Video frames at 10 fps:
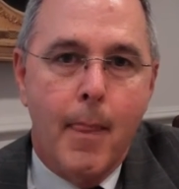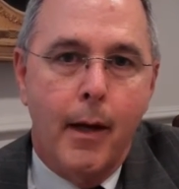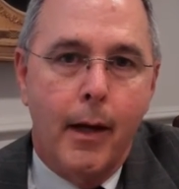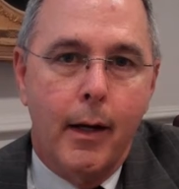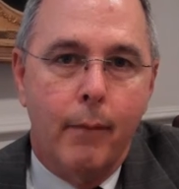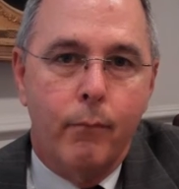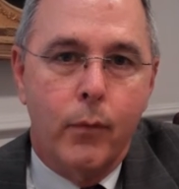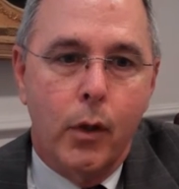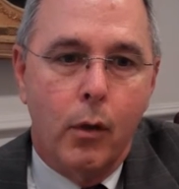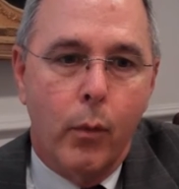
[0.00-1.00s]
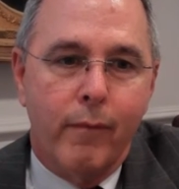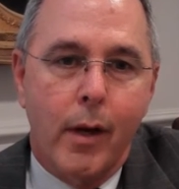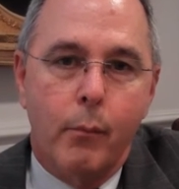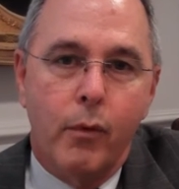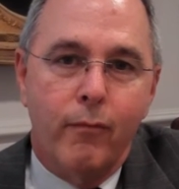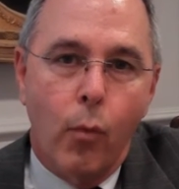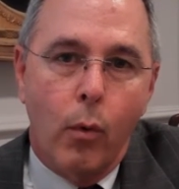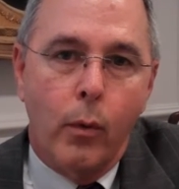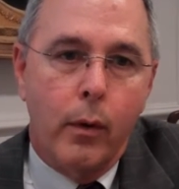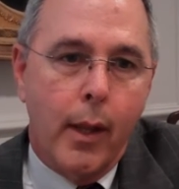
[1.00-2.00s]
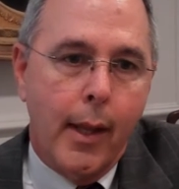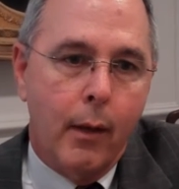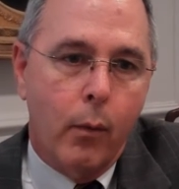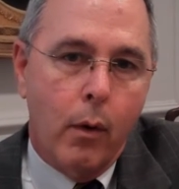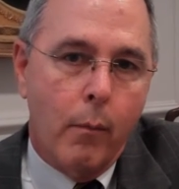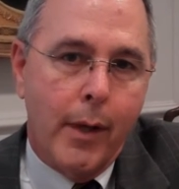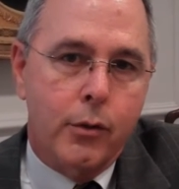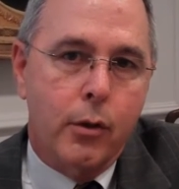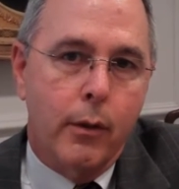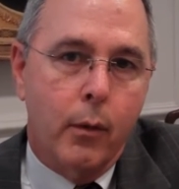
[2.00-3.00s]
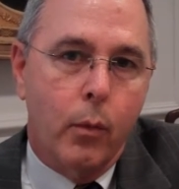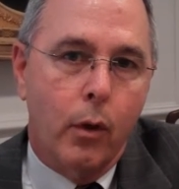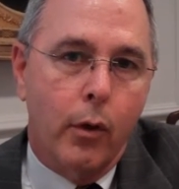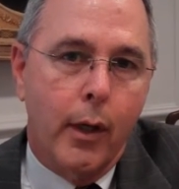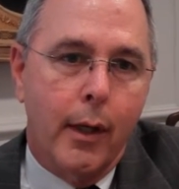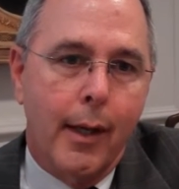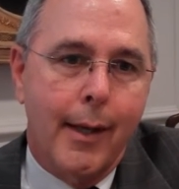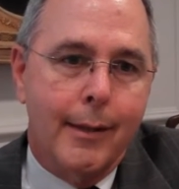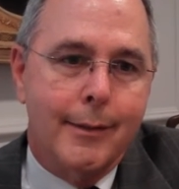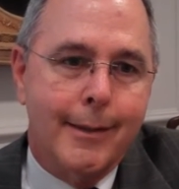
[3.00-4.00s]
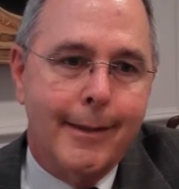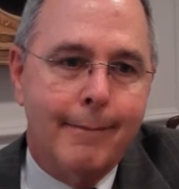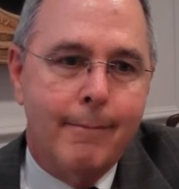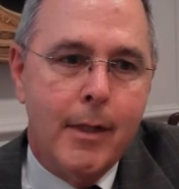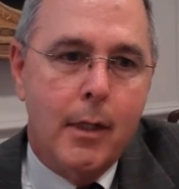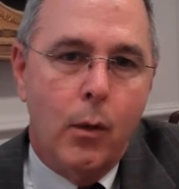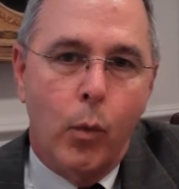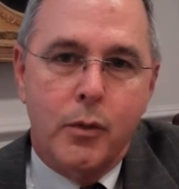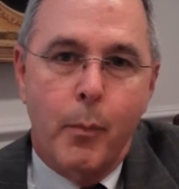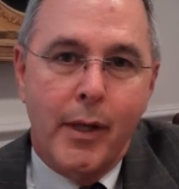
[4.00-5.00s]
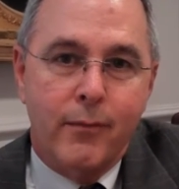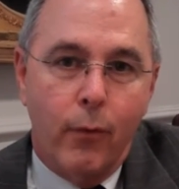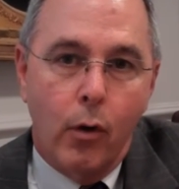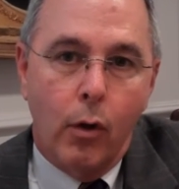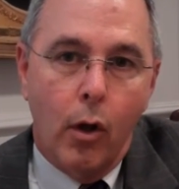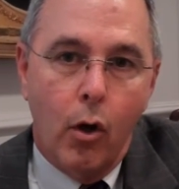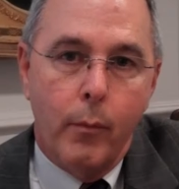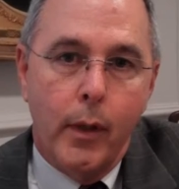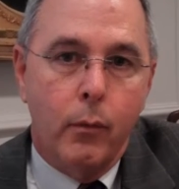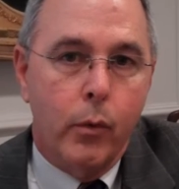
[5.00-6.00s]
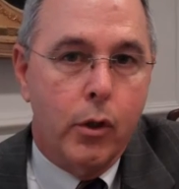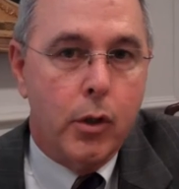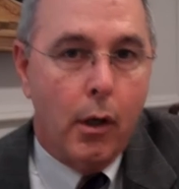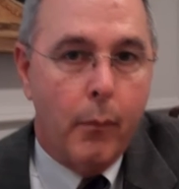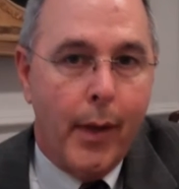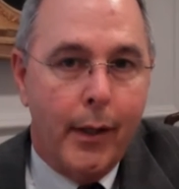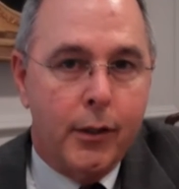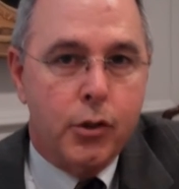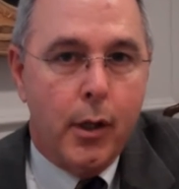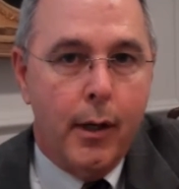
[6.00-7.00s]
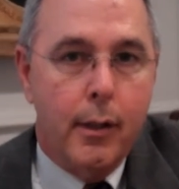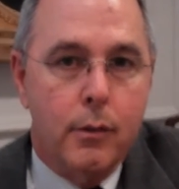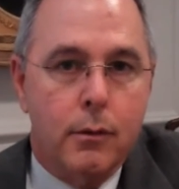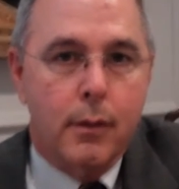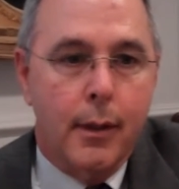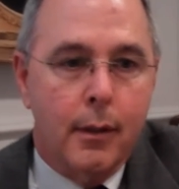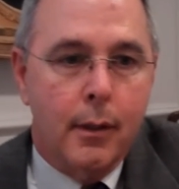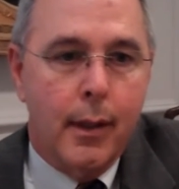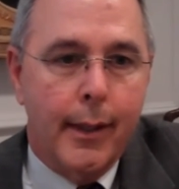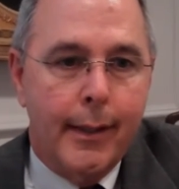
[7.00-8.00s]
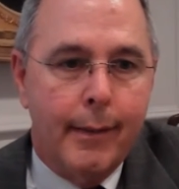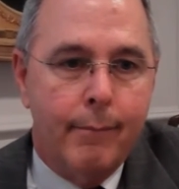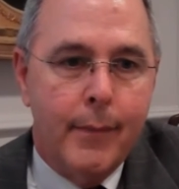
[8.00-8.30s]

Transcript: uh, you know, we've got to move forward and we want to make sure that we're looking at um, what's best for Oklahoma. When you talk about an exchange, then um,